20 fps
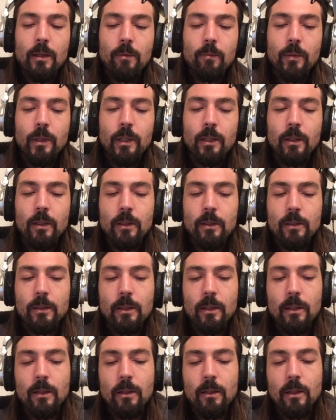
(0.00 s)
Because
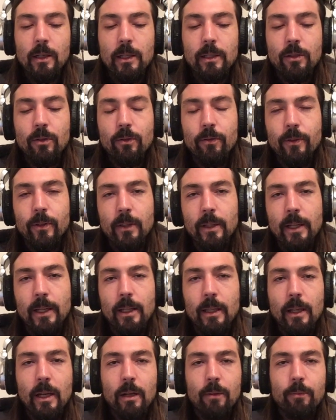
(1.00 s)
I do feel like a lot